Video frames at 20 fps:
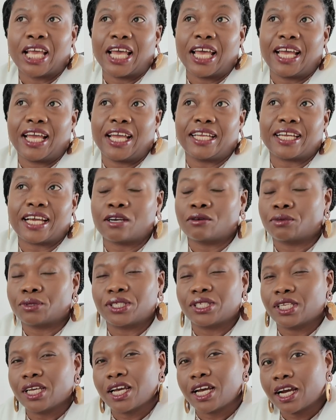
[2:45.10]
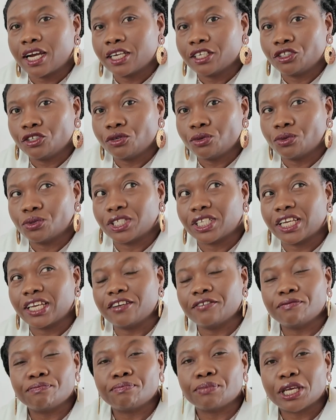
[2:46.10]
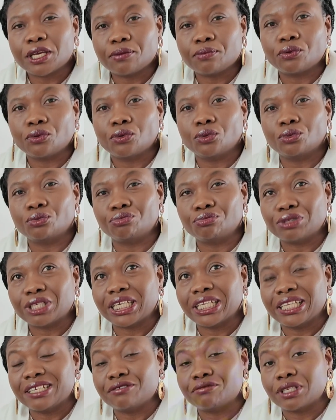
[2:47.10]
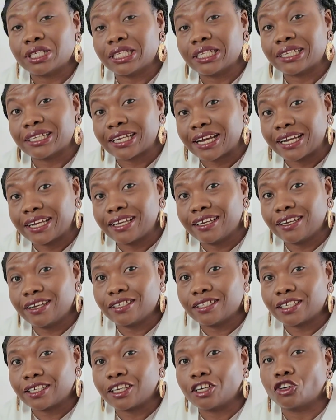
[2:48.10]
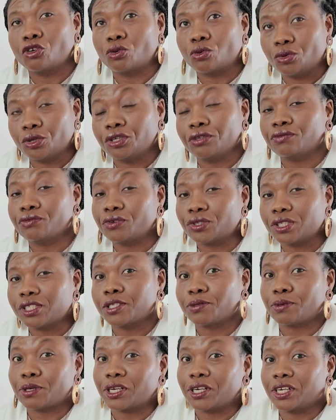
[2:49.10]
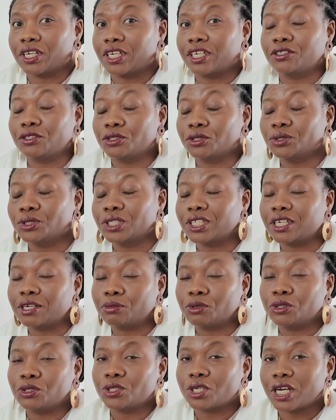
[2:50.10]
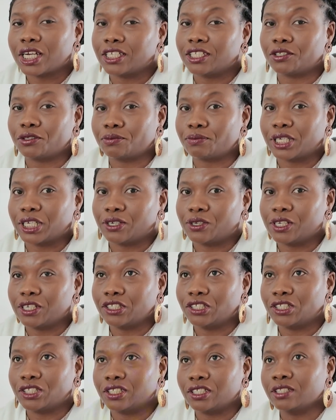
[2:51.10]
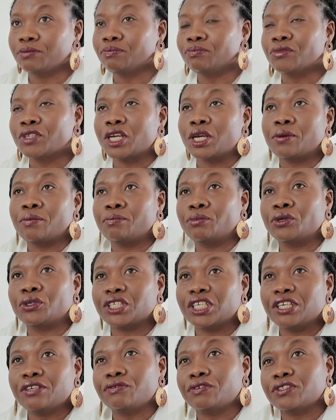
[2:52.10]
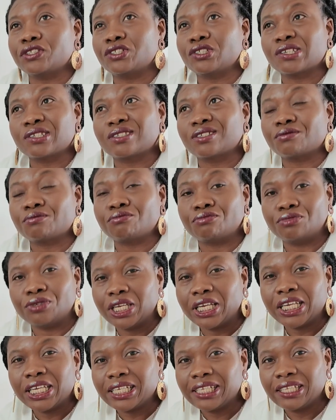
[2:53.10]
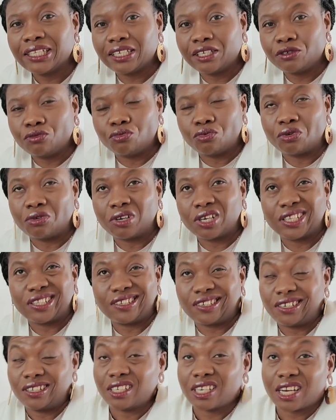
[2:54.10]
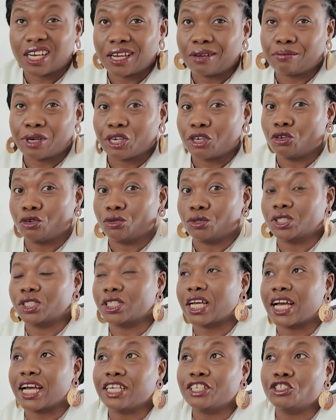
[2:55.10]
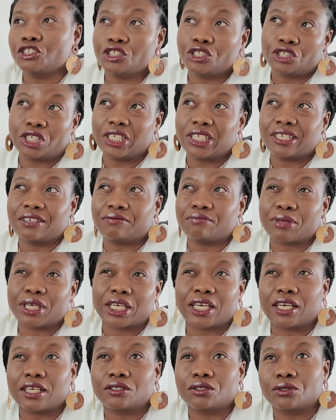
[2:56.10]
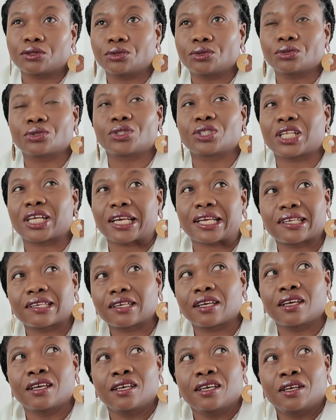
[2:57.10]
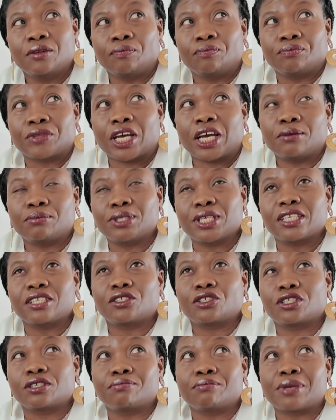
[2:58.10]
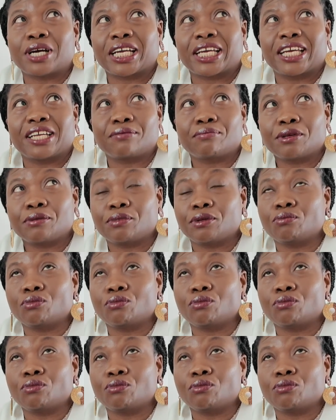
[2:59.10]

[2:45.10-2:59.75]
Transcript: and I will see how it goes. If people really like it and are going for this particular candle, then I'm going to add it to my collection. But if it doesn't really work, then I might not. I usually give my candles, like, I'll take it to the market maybe